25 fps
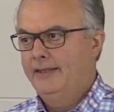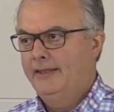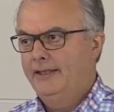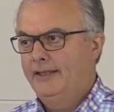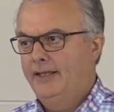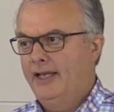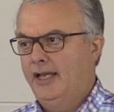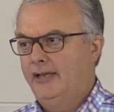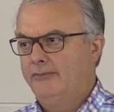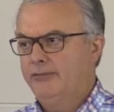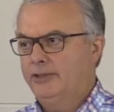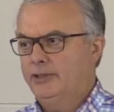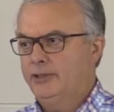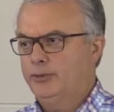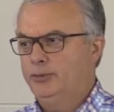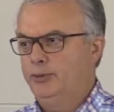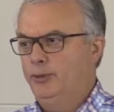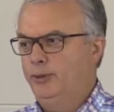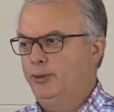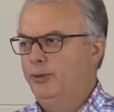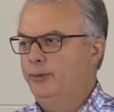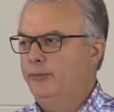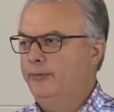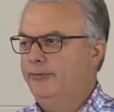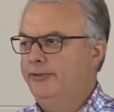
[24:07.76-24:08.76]
Over
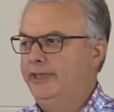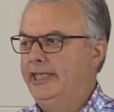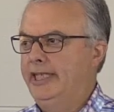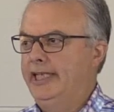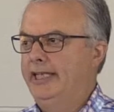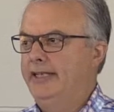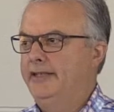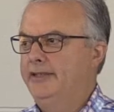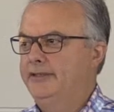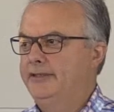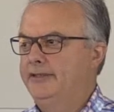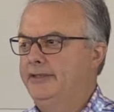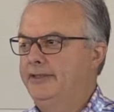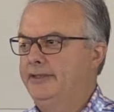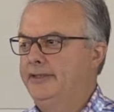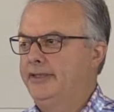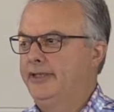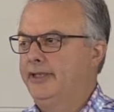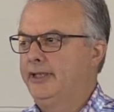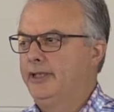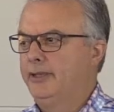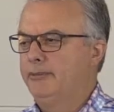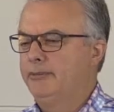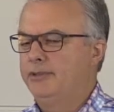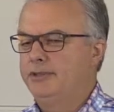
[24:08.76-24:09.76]
12,000
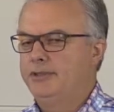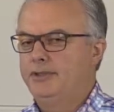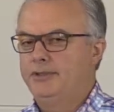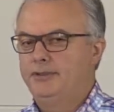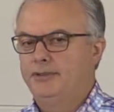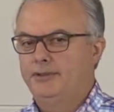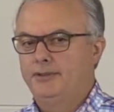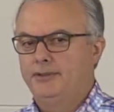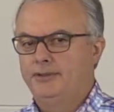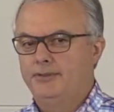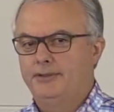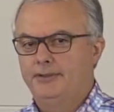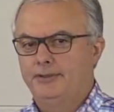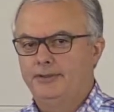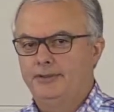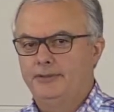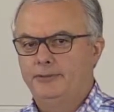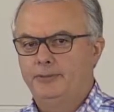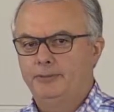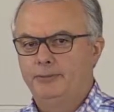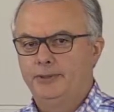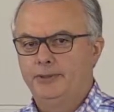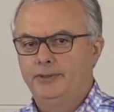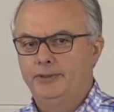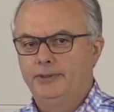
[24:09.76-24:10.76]
times she uses this
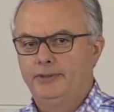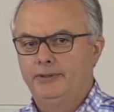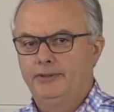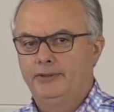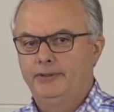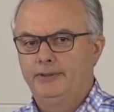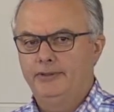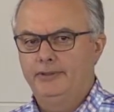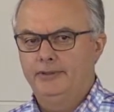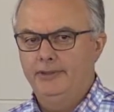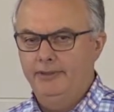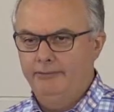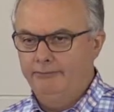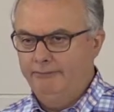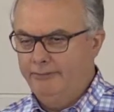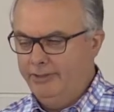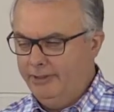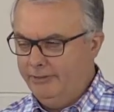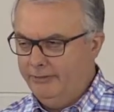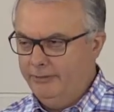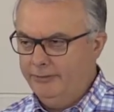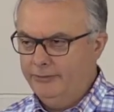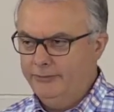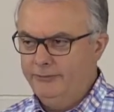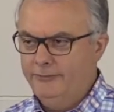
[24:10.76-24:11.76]
word in
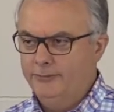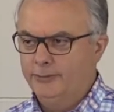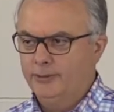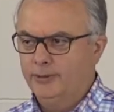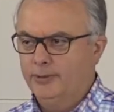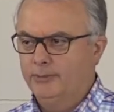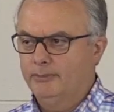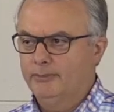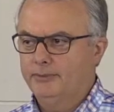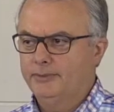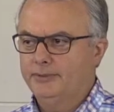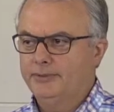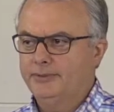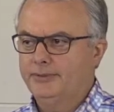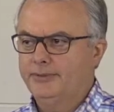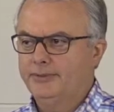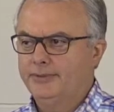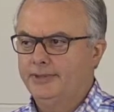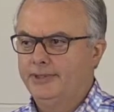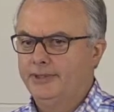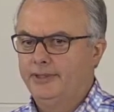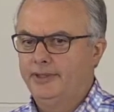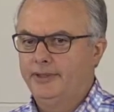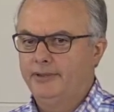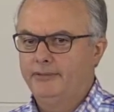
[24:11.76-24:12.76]
various forms
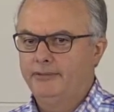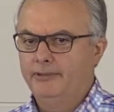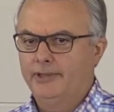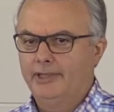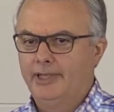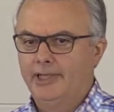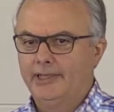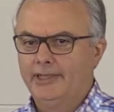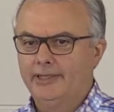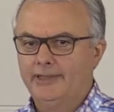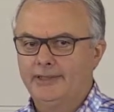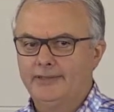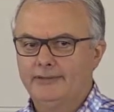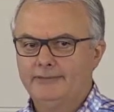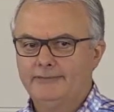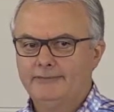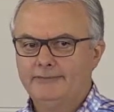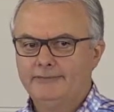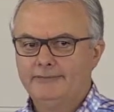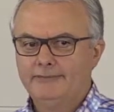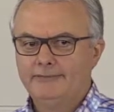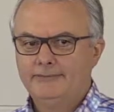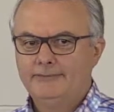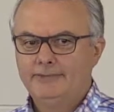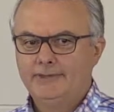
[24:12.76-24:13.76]
in her writing.
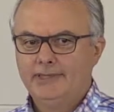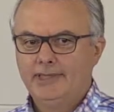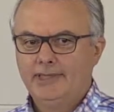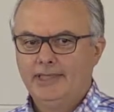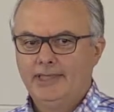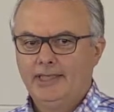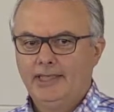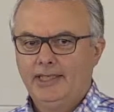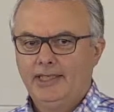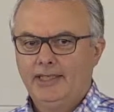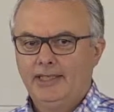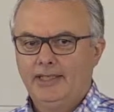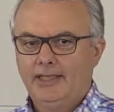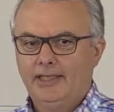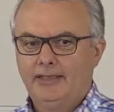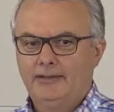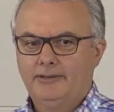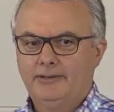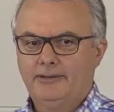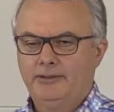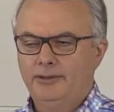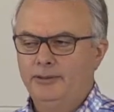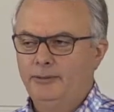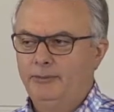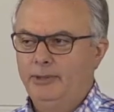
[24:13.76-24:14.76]
It's
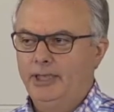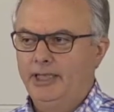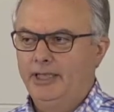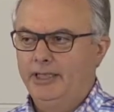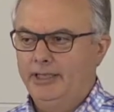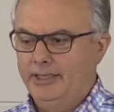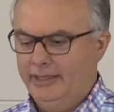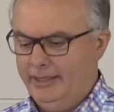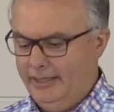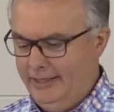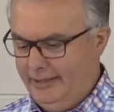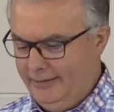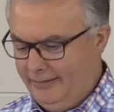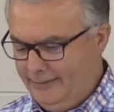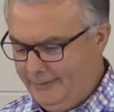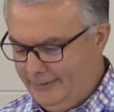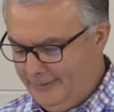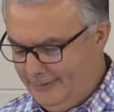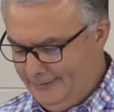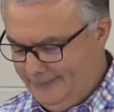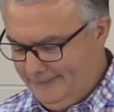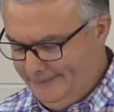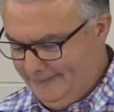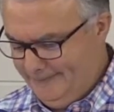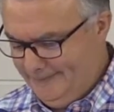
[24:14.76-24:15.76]
too many to count.
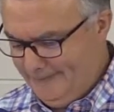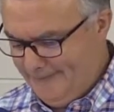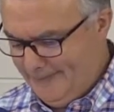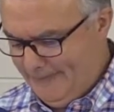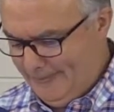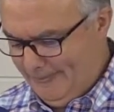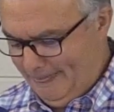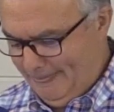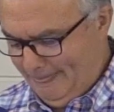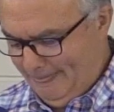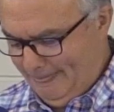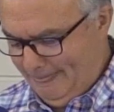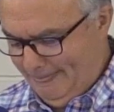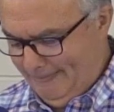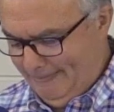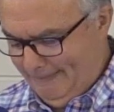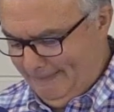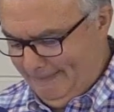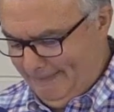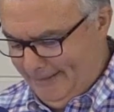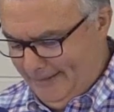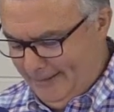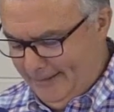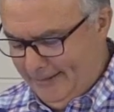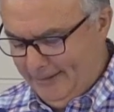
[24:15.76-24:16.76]

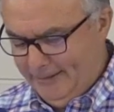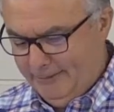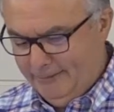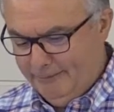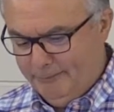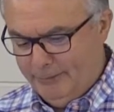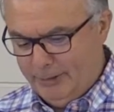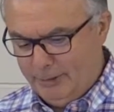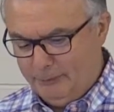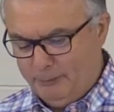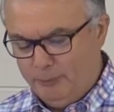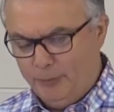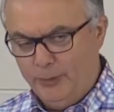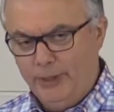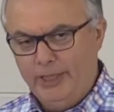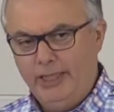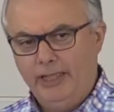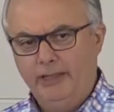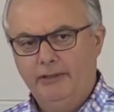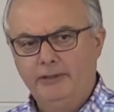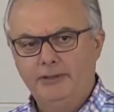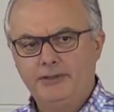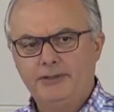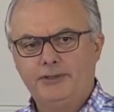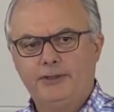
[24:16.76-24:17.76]
But
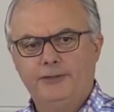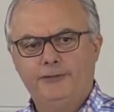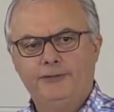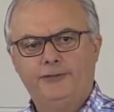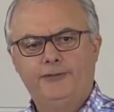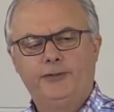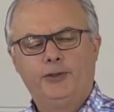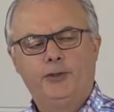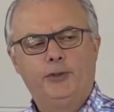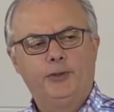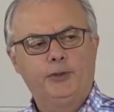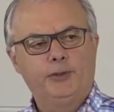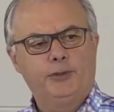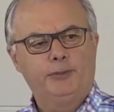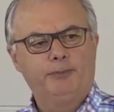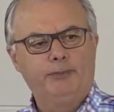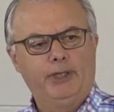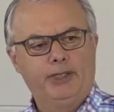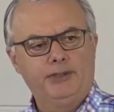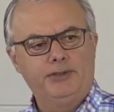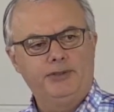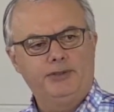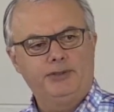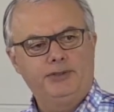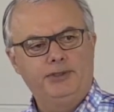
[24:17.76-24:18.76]
prayer is the fourth
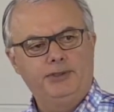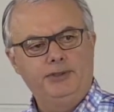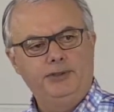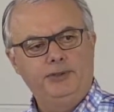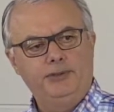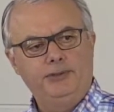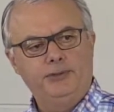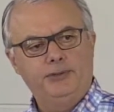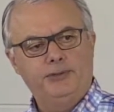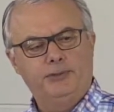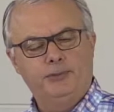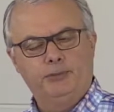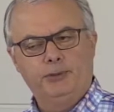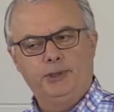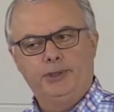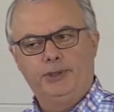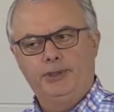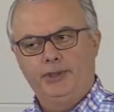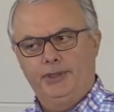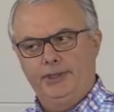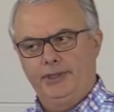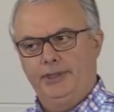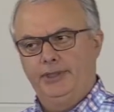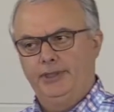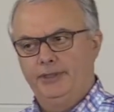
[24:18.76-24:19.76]
most used
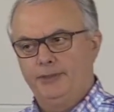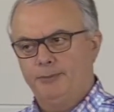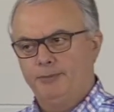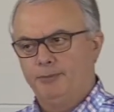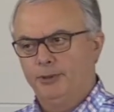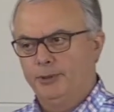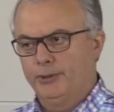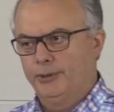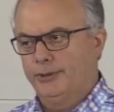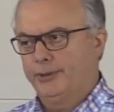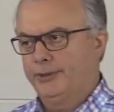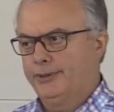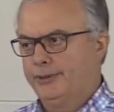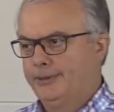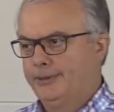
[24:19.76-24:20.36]
word in this book.